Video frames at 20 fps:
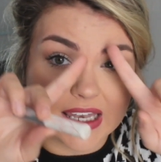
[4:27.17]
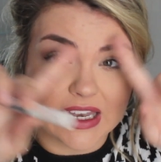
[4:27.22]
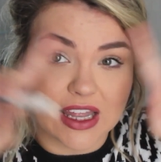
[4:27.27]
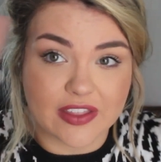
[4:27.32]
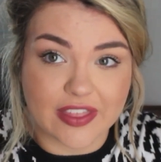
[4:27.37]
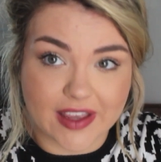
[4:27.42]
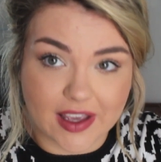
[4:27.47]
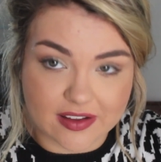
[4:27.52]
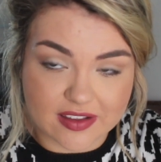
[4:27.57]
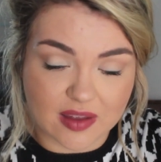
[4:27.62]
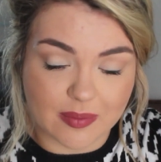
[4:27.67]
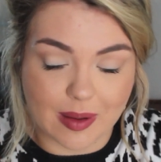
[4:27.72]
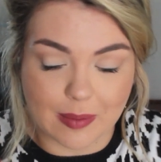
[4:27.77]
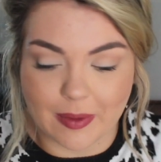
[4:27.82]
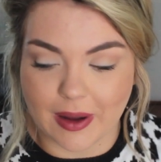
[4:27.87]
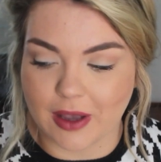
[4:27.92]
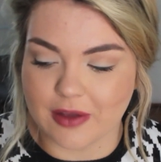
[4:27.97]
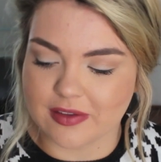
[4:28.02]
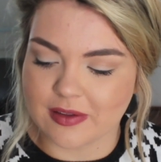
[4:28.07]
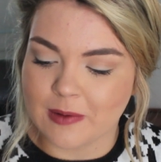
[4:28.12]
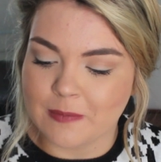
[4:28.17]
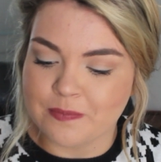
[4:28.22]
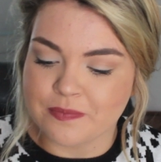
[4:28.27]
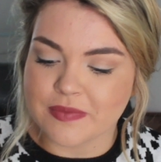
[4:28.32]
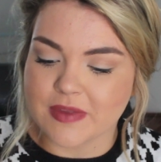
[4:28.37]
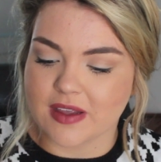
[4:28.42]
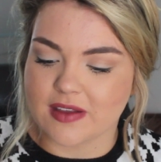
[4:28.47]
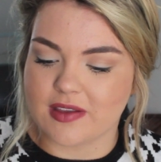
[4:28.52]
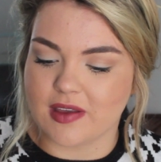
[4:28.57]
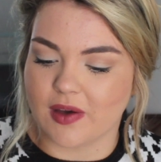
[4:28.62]
nothing else on my brows.
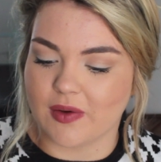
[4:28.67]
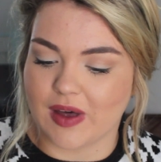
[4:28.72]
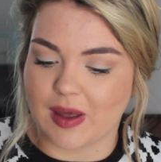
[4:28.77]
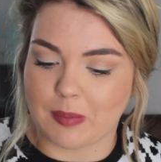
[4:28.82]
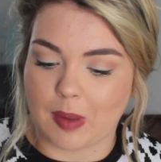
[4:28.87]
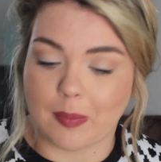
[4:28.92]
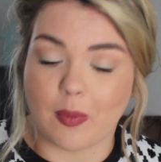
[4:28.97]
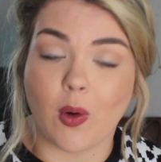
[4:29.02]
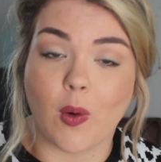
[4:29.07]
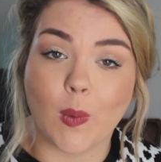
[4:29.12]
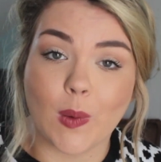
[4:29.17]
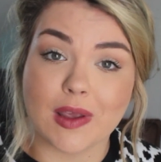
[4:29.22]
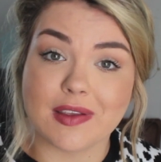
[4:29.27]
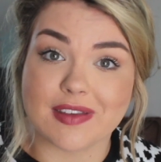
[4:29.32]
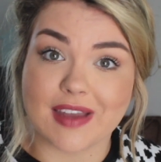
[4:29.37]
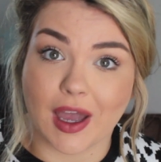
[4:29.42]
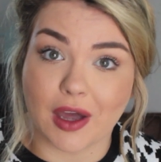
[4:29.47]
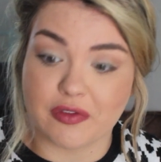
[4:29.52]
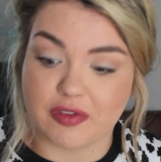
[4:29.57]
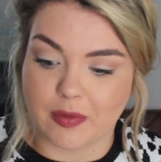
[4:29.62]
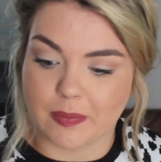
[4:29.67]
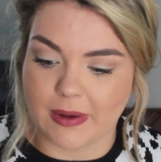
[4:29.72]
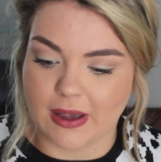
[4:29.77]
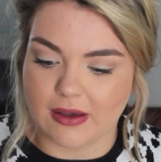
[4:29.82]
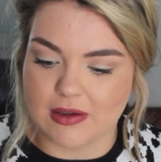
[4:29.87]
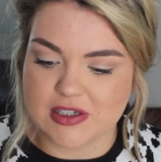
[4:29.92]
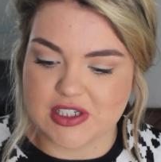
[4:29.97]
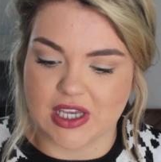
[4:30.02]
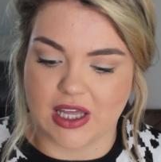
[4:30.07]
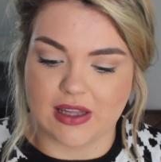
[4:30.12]
So I'm always down for
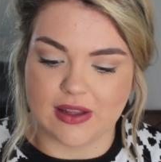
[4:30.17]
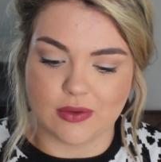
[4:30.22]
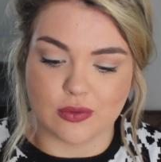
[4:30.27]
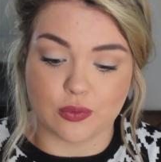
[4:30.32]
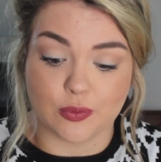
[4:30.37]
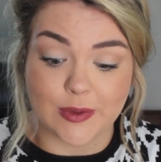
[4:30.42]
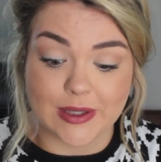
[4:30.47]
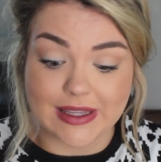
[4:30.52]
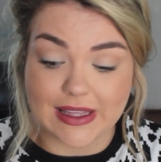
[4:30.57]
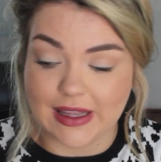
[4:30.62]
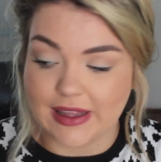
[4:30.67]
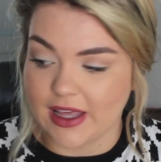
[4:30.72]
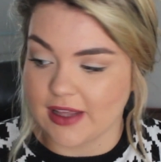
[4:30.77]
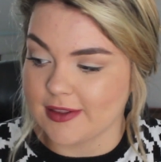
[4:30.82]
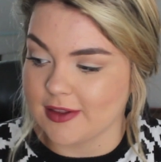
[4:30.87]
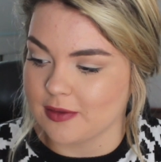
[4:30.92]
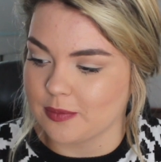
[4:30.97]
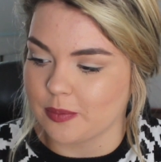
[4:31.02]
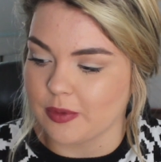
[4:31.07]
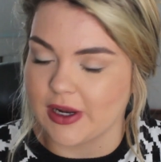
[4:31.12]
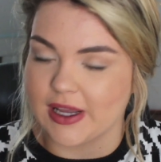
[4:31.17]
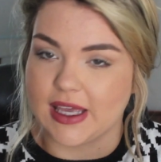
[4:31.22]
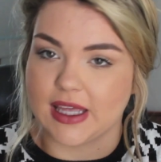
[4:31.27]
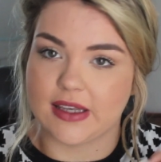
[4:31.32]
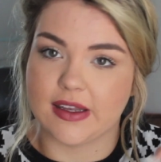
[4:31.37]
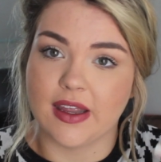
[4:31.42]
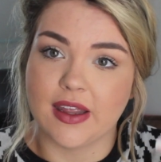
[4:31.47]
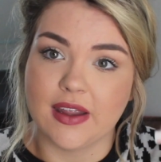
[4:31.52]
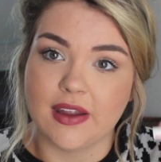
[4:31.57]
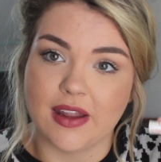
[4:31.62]
brow gel. Really like this
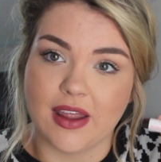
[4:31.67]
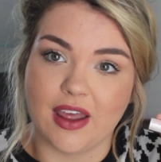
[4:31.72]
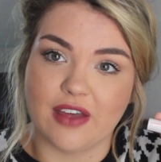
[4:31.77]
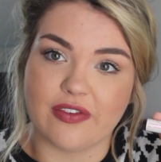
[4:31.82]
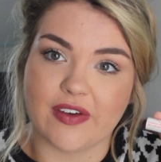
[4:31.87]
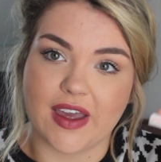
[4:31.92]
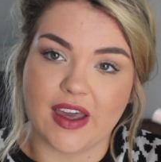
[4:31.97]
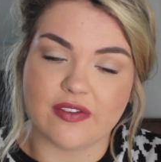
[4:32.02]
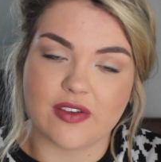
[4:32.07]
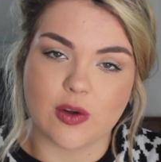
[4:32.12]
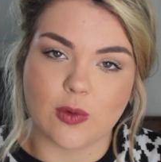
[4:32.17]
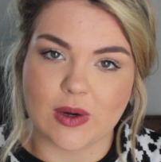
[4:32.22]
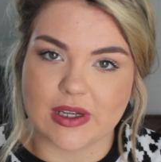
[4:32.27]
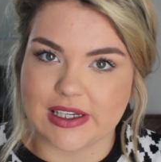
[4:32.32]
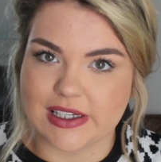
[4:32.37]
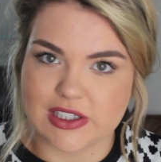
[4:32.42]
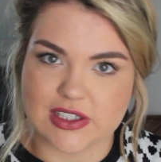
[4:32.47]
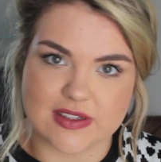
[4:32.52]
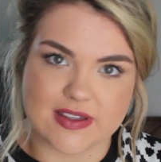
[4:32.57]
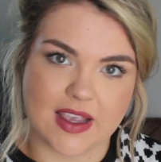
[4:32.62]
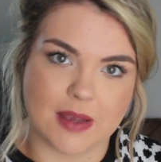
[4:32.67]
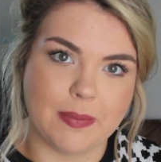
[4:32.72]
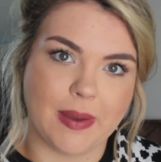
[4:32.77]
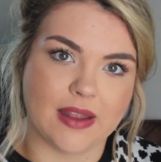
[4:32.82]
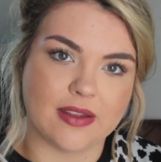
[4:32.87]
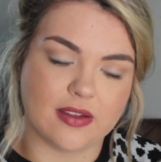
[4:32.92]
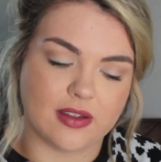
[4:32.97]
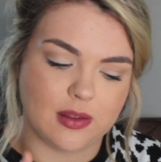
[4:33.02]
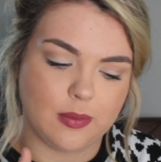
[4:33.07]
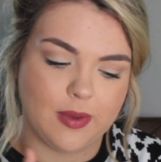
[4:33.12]
brand. If I ever want to just like
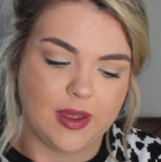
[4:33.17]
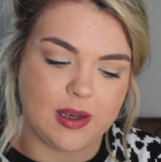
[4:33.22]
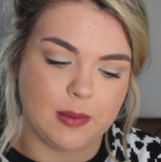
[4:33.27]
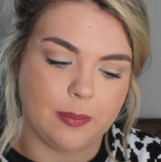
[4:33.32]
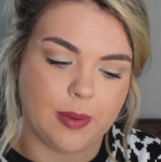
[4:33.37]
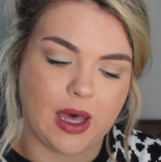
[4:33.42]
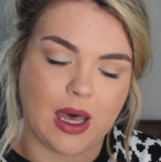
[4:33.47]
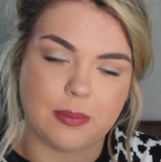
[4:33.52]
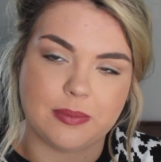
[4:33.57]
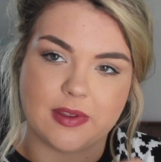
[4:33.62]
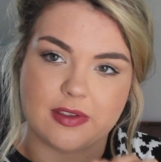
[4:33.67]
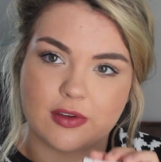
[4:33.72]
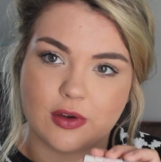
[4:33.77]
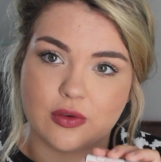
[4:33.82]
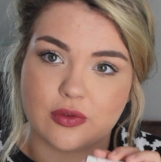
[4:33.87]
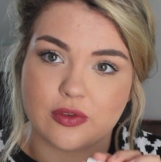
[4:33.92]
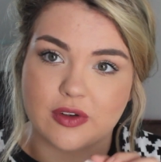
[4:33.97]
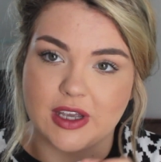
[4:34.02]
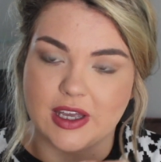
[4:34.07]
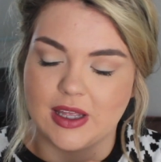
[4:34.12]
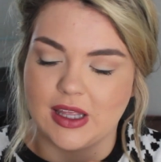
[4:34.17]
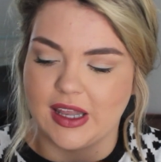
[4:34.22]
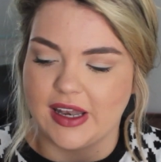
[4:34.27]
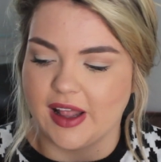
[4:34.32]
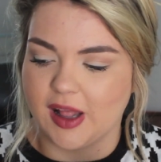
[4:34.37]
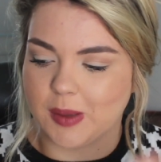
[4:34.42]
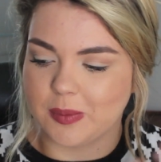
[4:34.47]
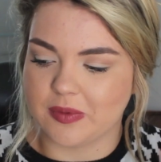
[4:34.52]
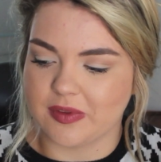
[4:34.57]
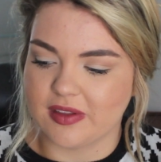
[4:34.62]
pencil them in and pop this over it, it
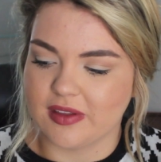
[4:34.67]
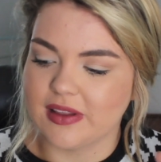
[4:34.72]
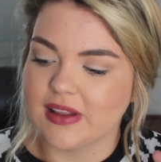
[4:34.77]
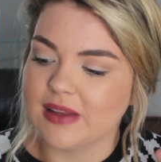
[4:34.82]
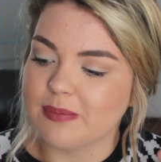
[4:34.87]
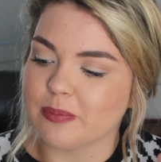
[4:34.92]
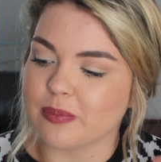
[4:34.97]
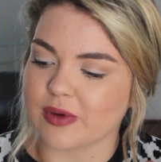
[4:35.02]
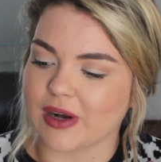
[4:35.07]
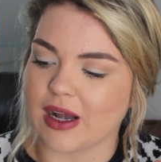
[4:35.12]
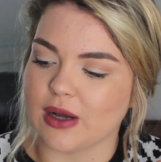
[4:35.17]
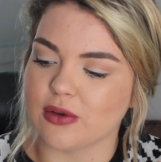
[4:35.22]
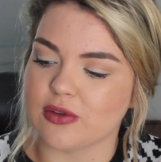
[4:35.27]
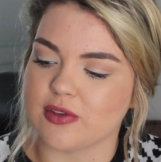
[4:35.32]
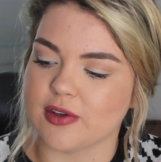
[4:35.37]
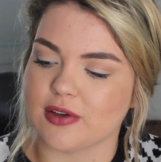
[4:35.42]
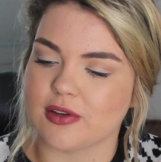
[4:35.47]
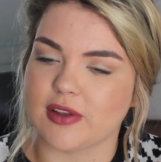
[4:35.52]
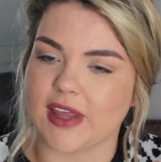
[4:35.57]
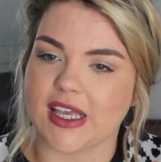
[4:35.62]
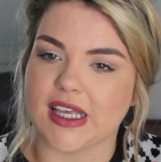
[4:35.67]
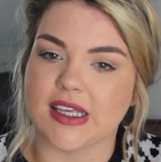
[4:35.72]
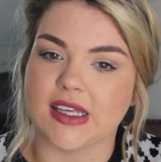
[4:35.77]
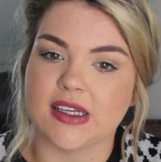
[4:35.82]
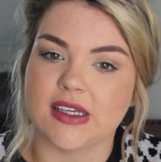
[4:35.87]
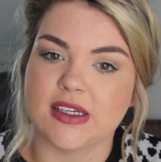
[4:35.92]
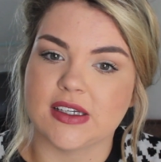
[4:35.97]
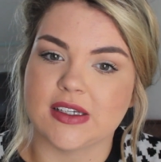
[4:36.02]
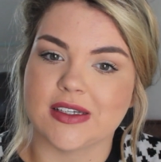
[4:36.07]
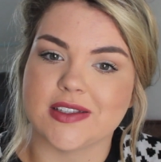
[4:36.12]
helps the brows look like
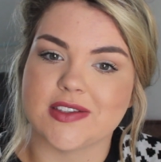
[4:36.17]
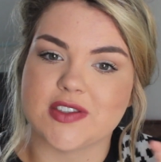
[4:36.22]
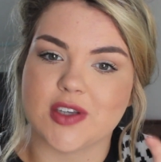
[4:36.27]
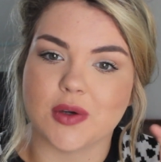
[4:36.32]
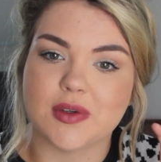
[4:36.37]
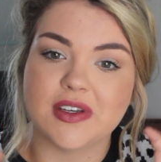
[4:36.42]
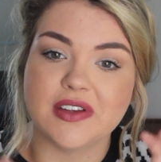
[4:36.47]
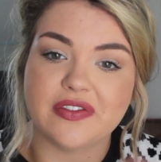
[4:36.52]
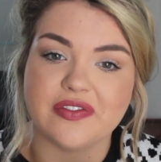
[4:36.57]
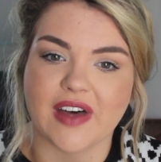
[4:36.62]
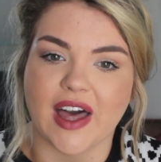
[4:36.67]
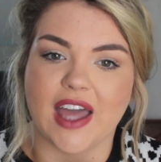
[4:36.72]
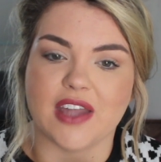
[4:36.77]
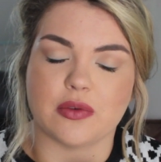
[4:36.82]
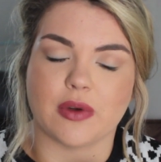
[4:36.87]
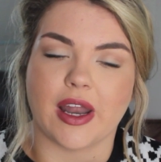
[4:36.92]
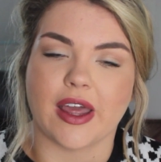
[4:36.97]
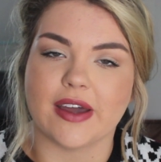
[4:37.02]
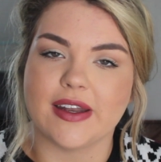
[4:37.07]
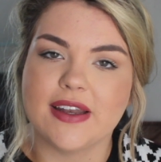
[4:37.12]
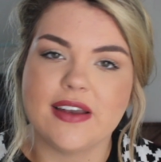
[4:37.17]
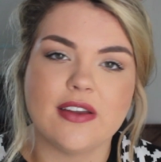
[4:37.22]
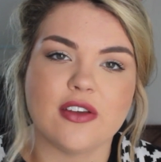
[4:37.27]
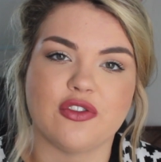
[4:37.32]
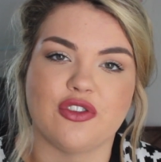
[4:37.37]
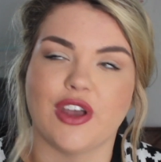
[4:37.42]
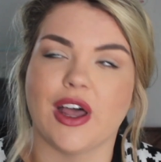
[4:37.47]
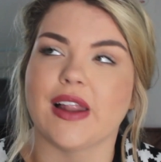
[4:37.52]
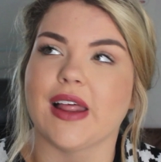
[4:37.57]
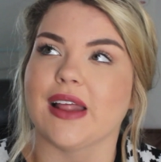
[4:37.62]
so defined. When I got into
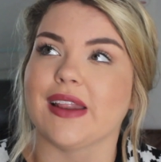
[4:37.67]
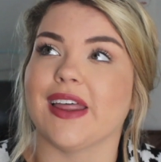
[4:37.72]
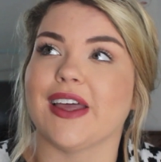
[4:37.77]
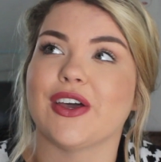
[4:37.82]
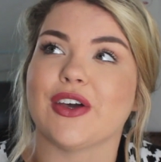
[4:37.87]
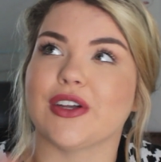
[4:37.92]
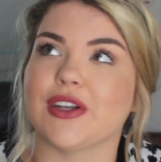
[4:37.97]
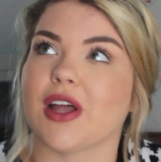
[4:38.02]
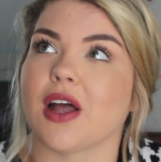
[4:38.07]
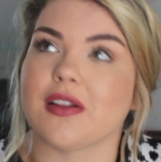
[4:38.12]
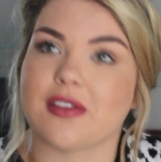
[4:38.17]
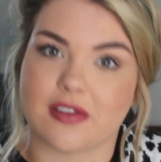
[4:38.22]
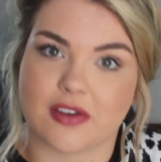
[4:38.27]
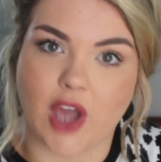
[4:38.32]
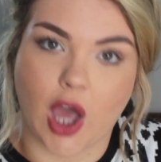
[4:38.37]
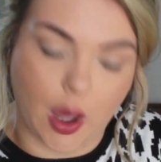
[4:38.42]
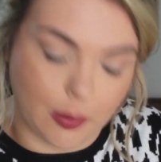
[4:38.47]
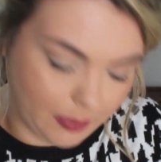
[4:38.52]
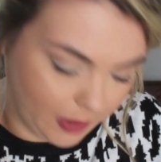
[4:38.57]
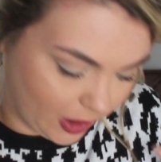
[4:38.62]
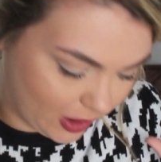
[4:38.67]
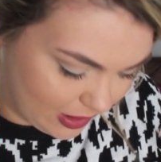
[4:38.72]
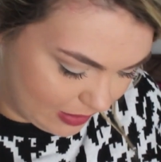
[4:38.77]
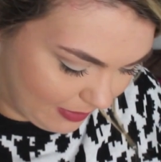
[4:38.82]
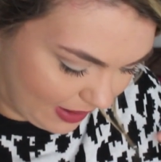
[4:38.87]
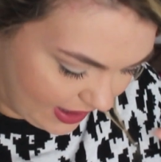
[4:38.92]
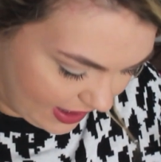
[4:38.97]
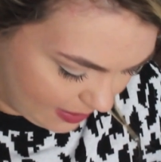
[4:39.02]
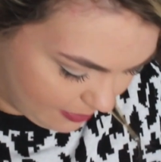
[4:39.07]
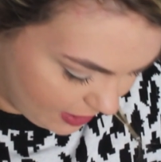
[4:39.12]
gel, I like could not stop
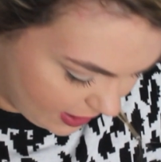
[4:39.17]
on my